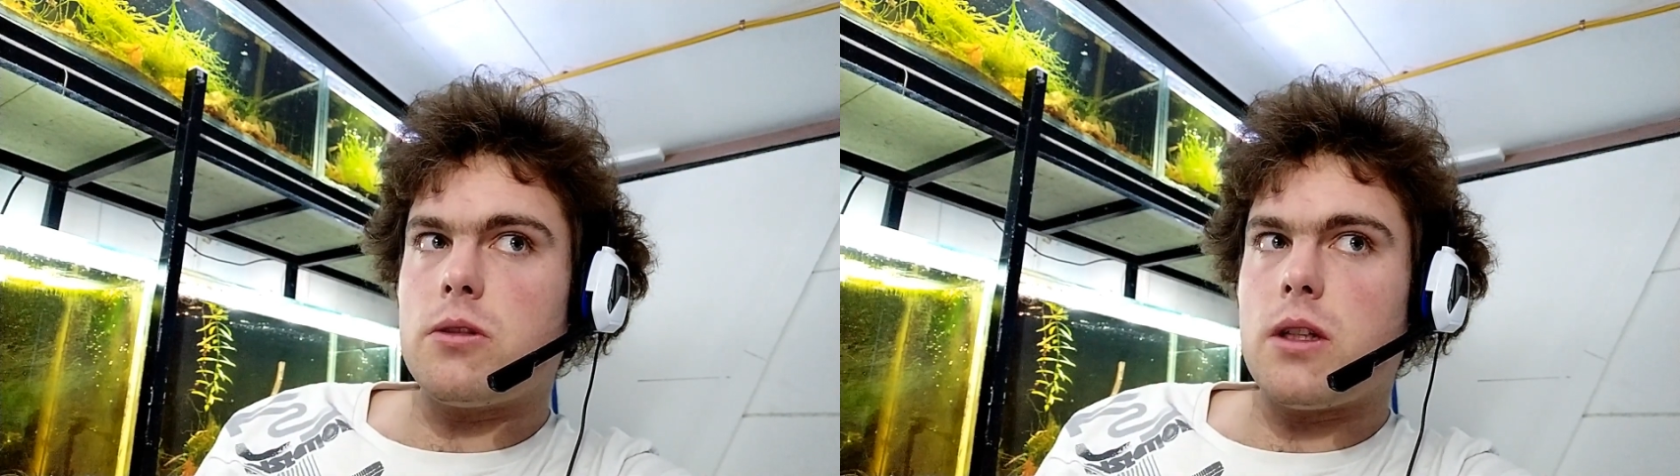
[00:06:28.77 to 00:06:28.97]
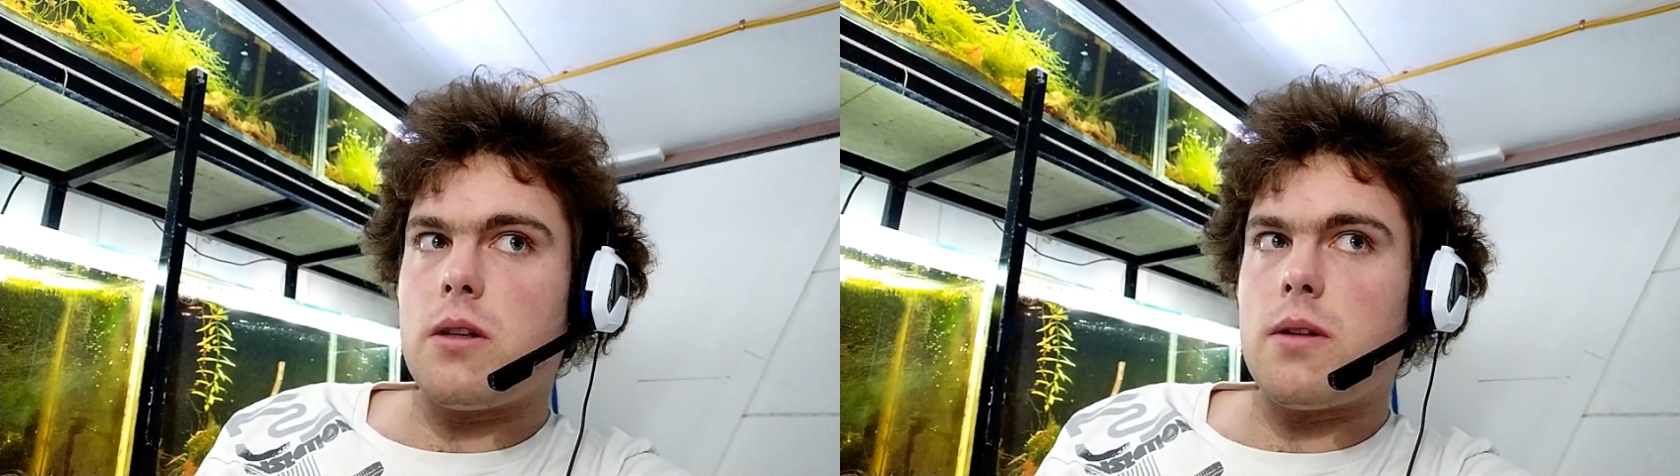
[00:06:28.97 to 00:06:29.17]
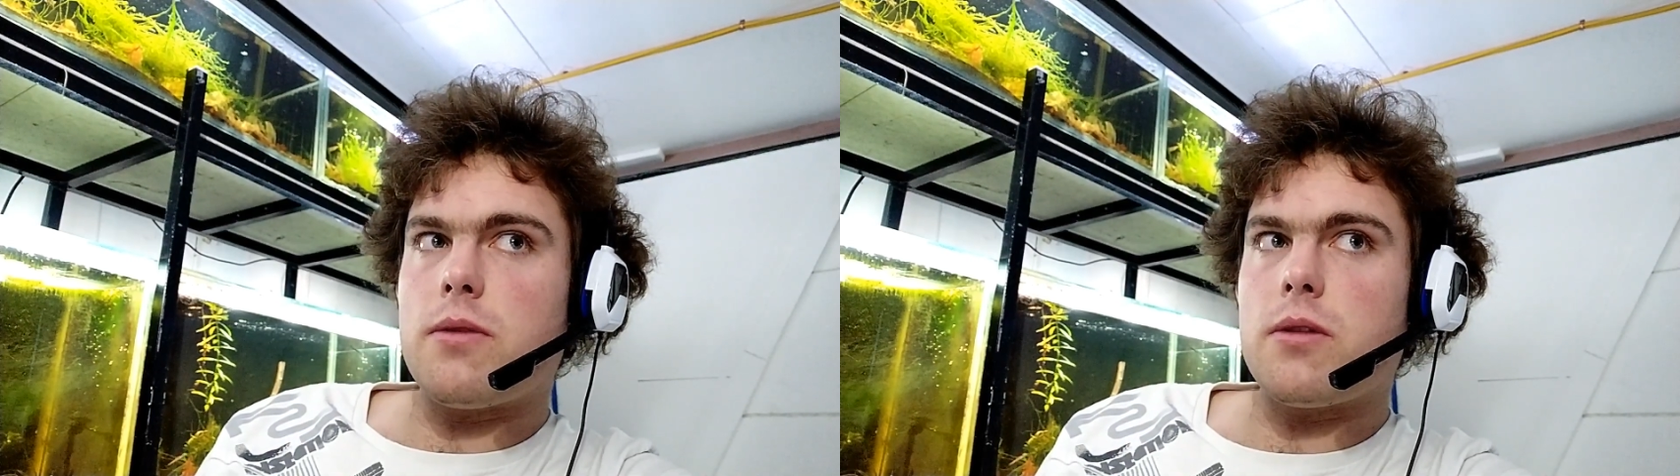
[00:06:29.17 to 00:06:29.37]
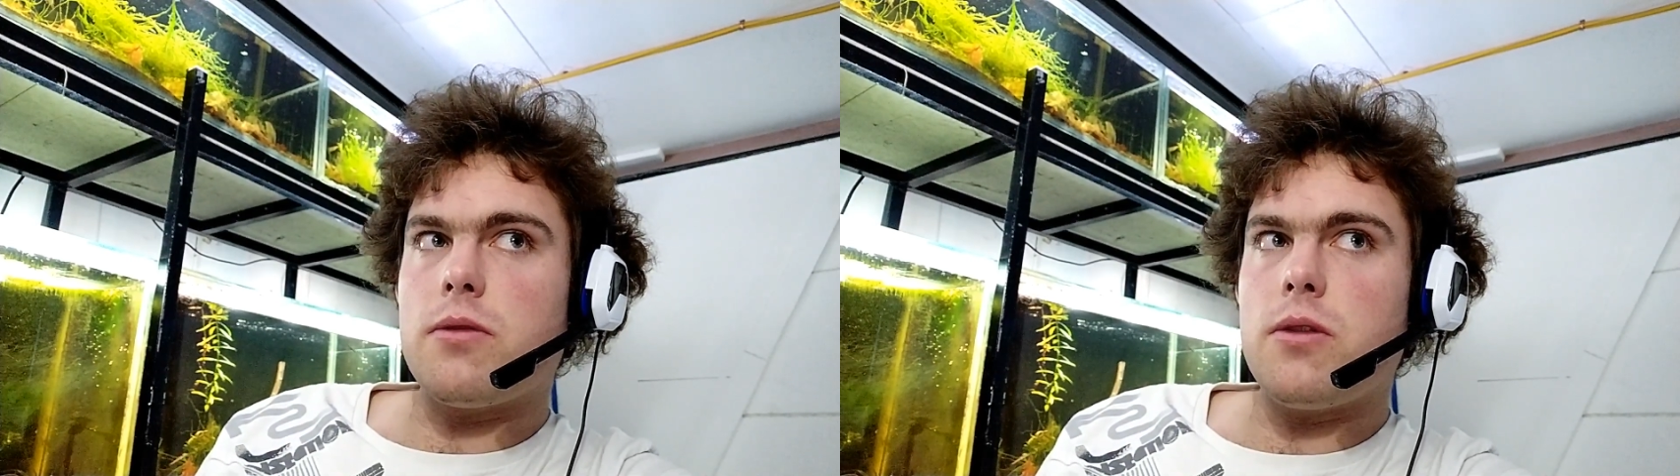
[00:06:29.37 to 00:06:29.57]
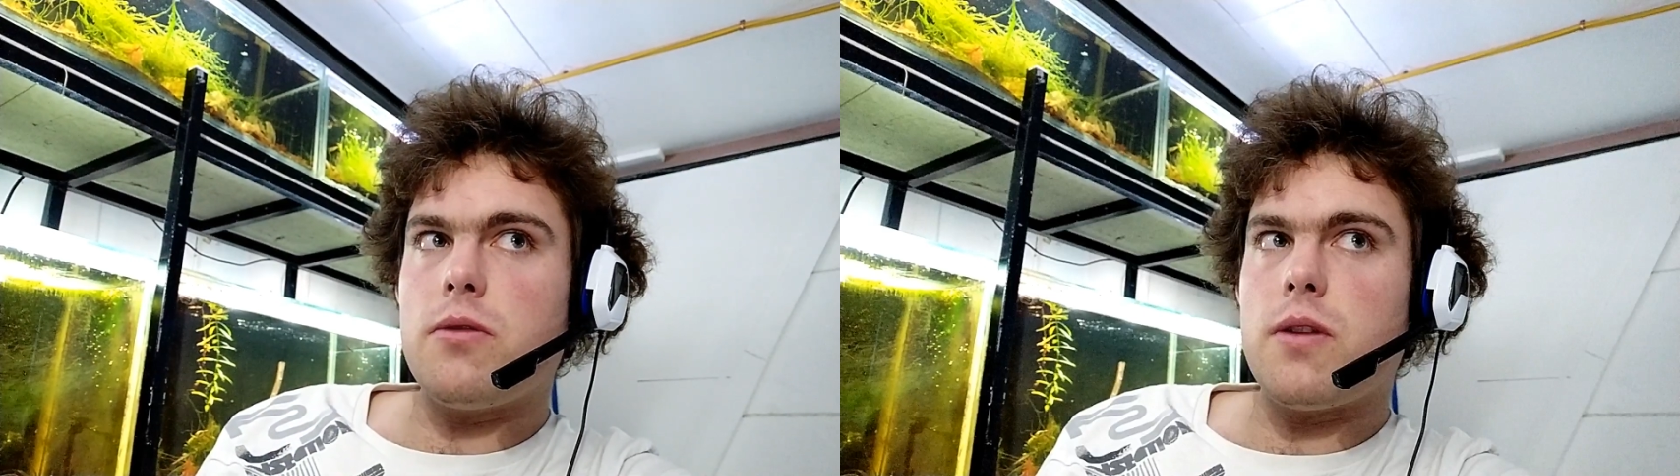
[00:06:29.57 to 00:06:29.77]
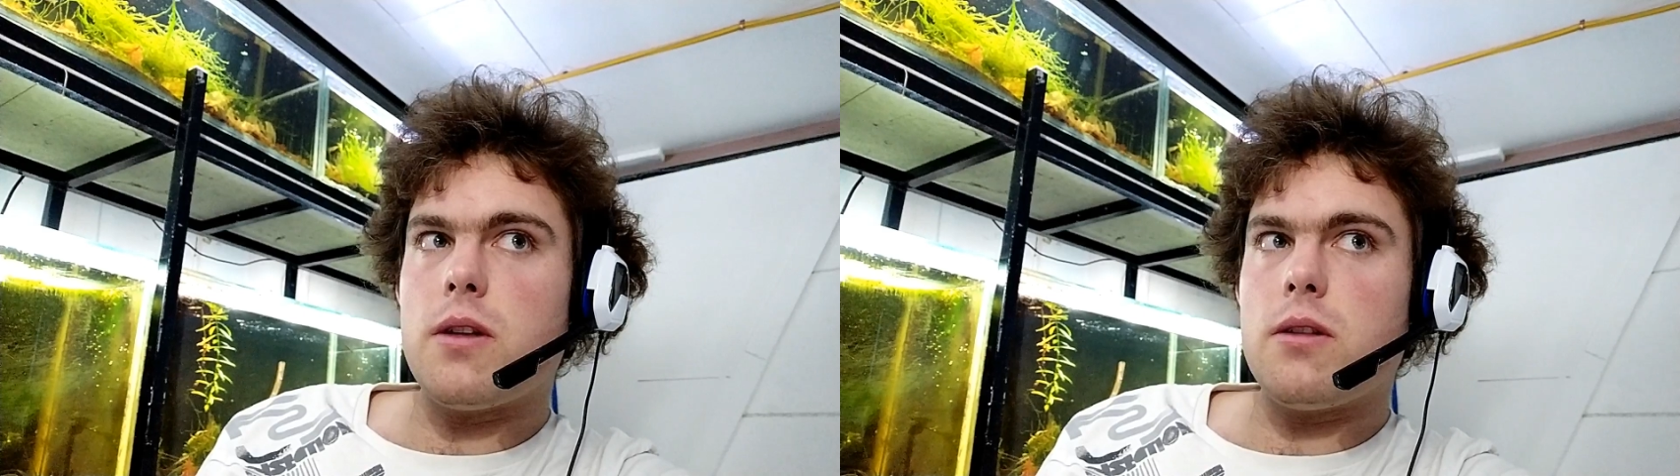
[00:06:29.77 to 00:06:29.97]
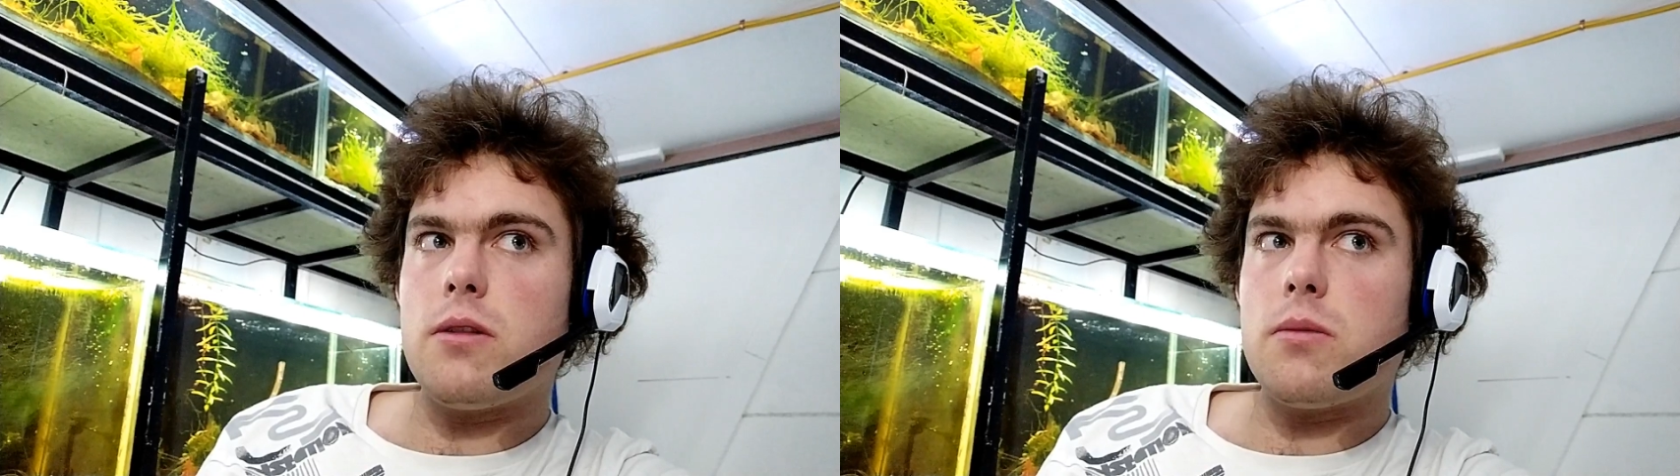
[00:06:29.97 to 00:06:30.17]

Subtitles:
is going to ruffle a few feathers,